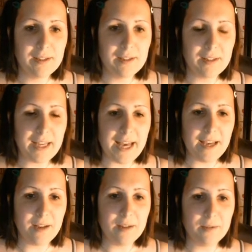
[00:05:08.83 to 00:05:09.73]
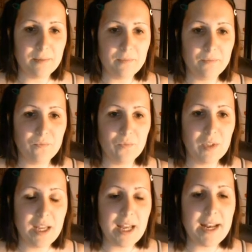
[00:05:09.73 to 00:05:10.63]
Okay.
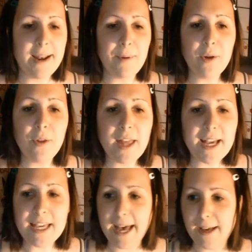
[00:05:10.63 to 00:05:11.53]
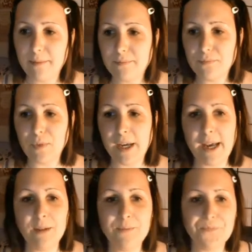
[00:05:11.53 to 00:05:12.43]
Now we're not there yet Okay.